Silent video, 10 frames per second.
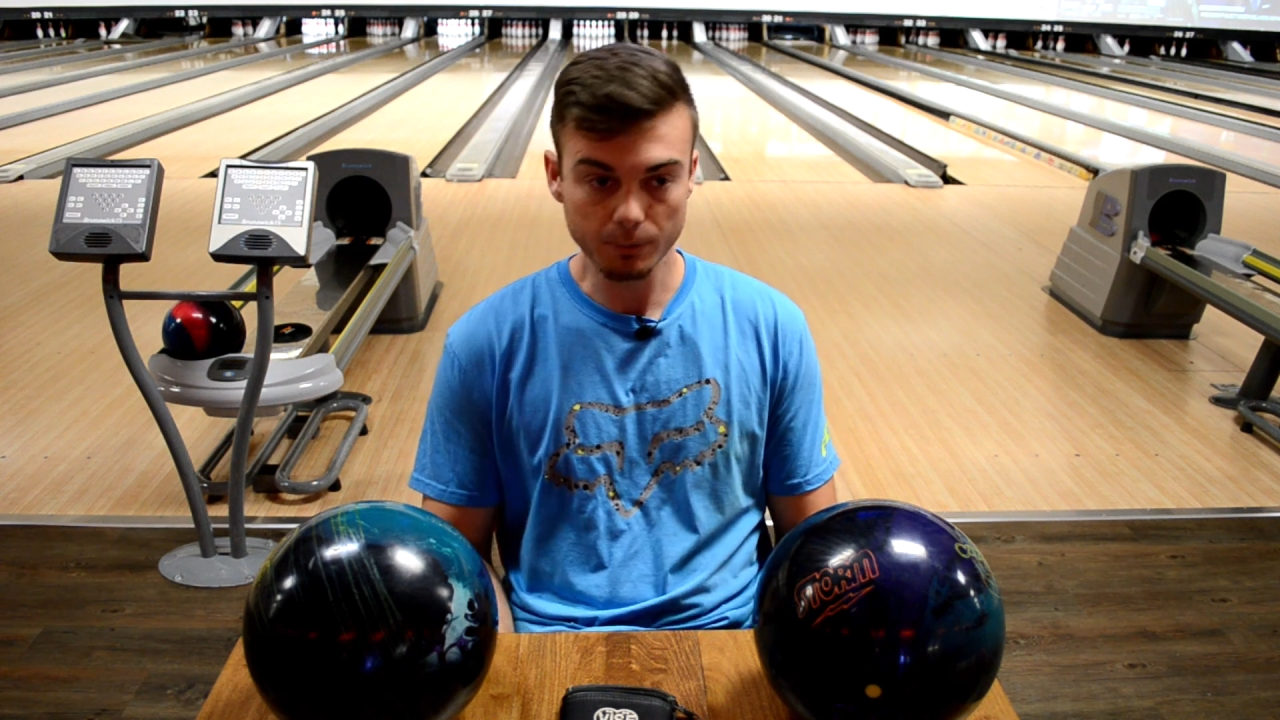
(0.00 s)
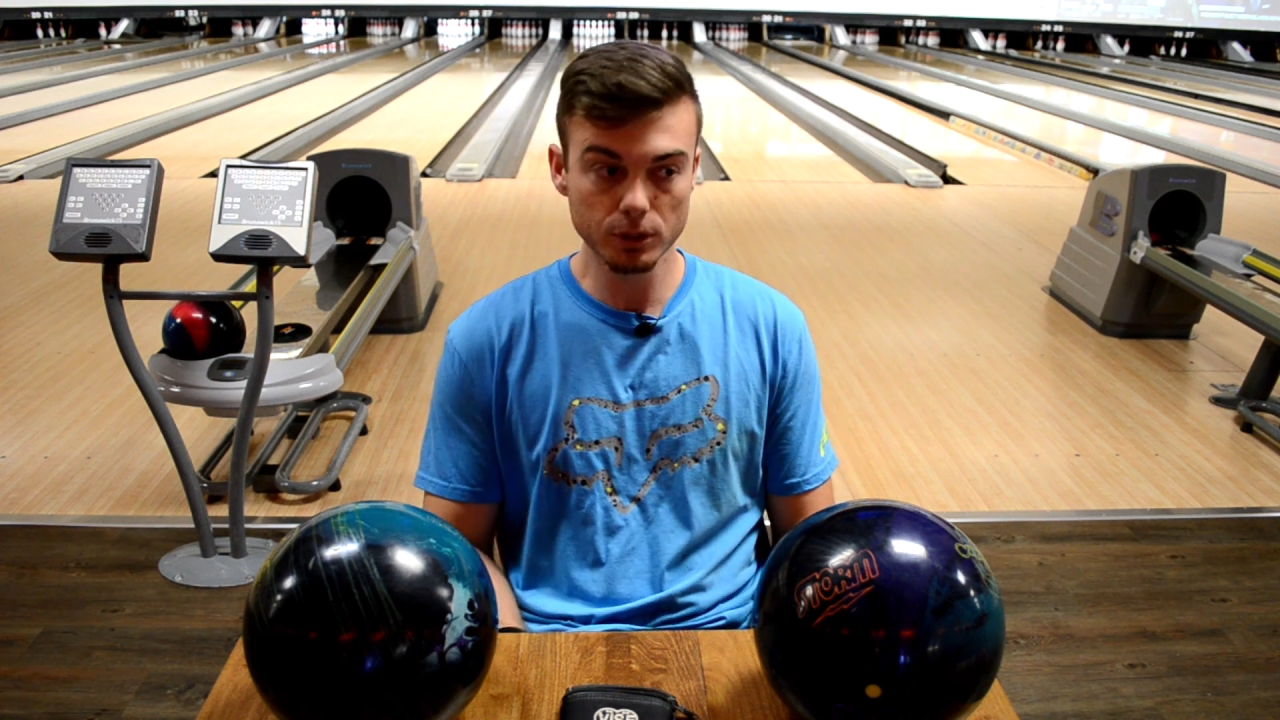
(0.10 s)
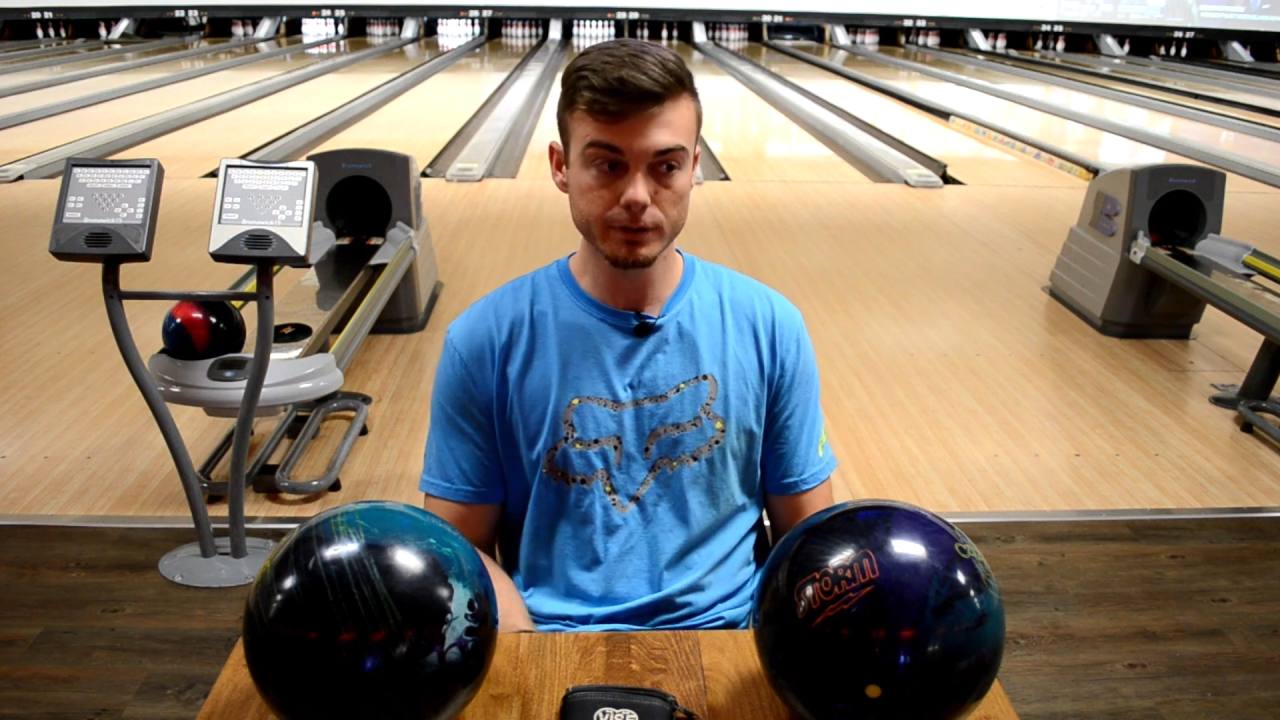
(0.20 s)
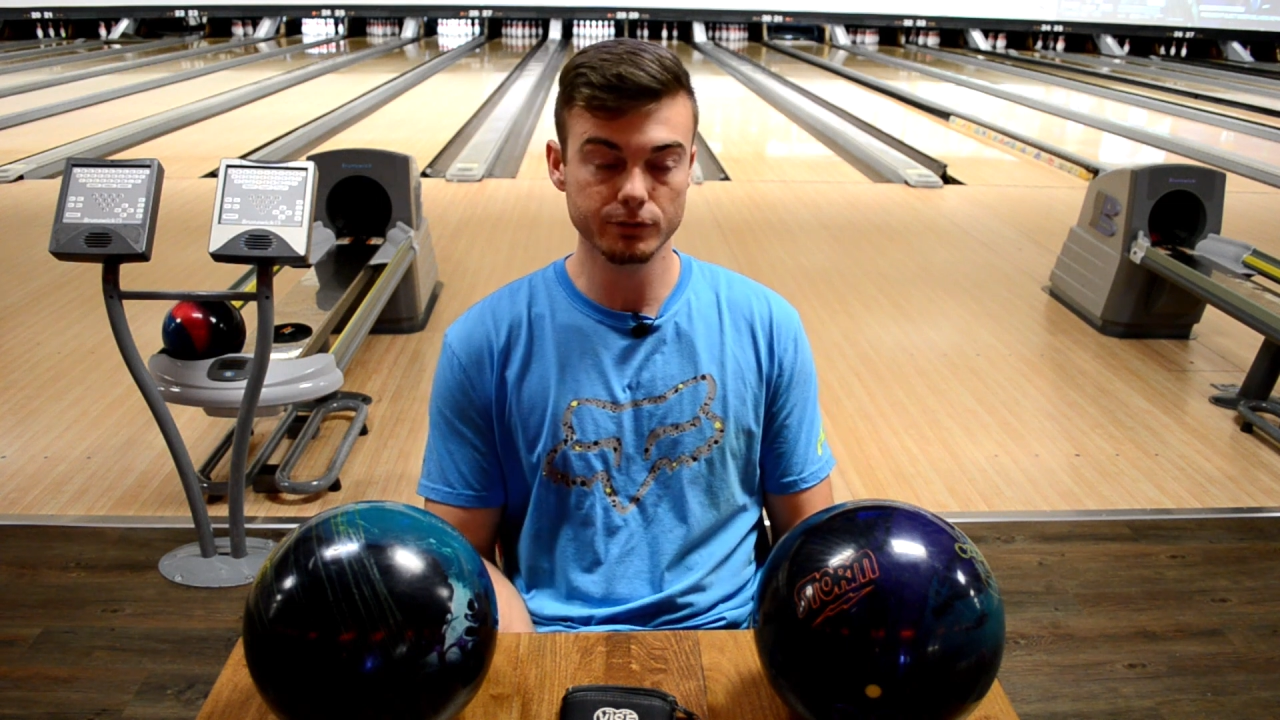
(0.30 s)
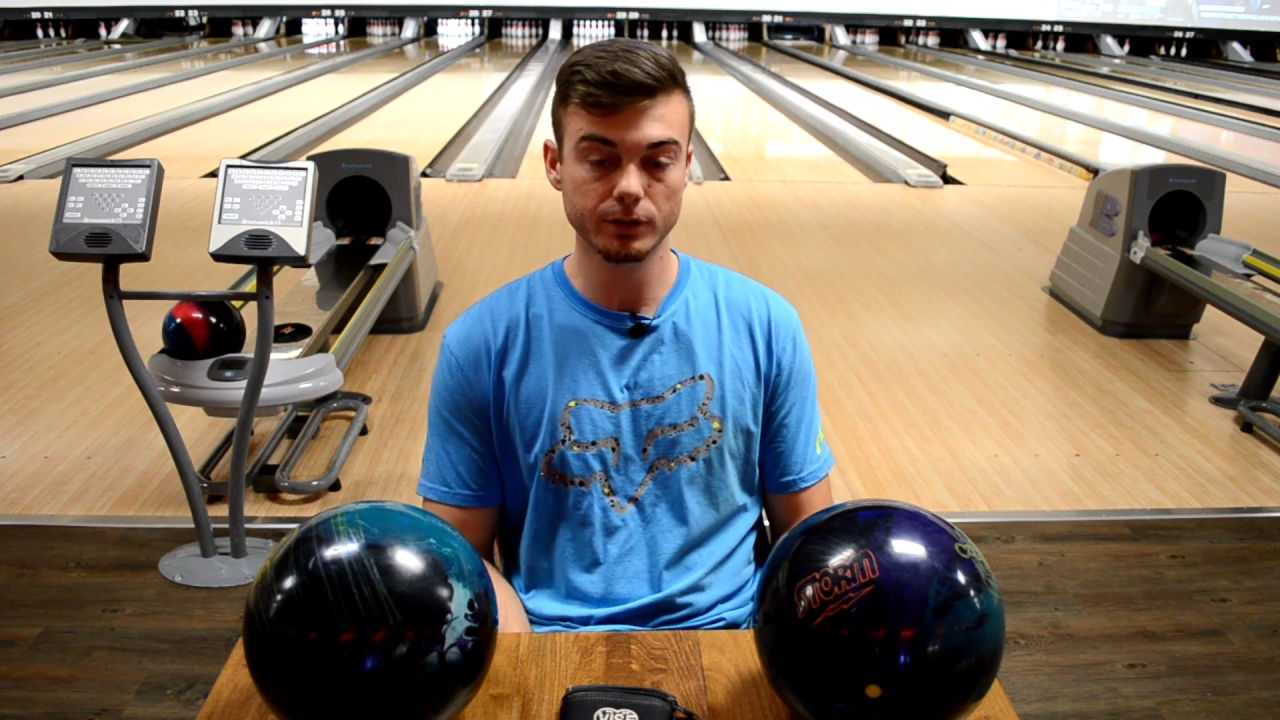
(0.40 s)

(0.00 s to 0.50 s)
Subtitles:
moving